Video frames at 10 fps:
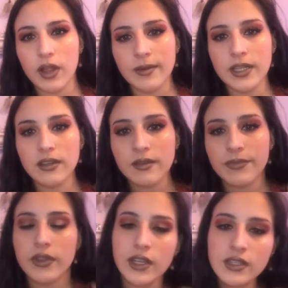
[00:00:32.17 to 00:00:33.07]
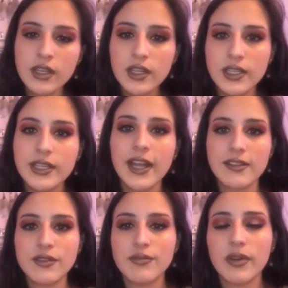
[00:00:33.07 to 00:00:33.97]
I mean, it's a little
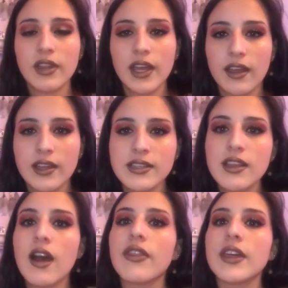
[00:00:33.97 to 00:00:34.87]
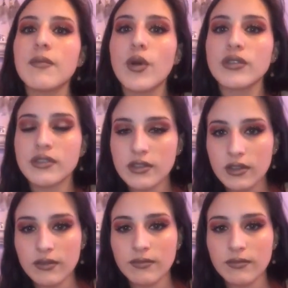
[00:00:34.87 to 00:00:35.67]
intense, but like it's not the most